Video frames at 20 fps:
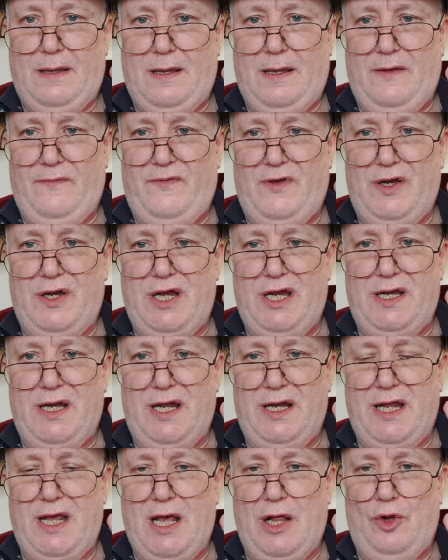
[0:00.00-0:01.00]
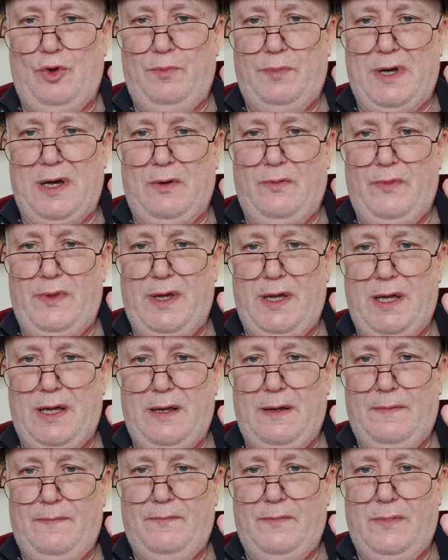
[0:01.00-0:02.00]
If you need any help out
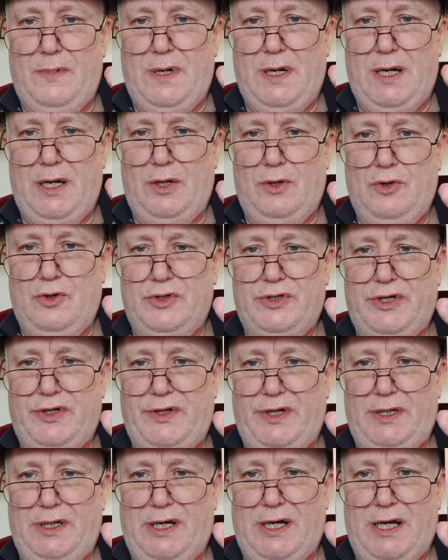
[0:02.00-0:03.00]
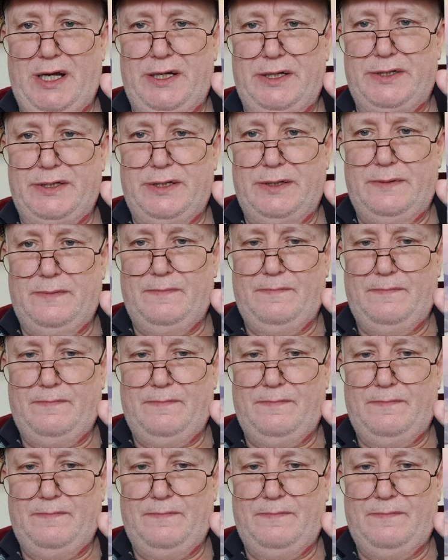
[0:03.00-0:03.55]
there. Right, go to the light.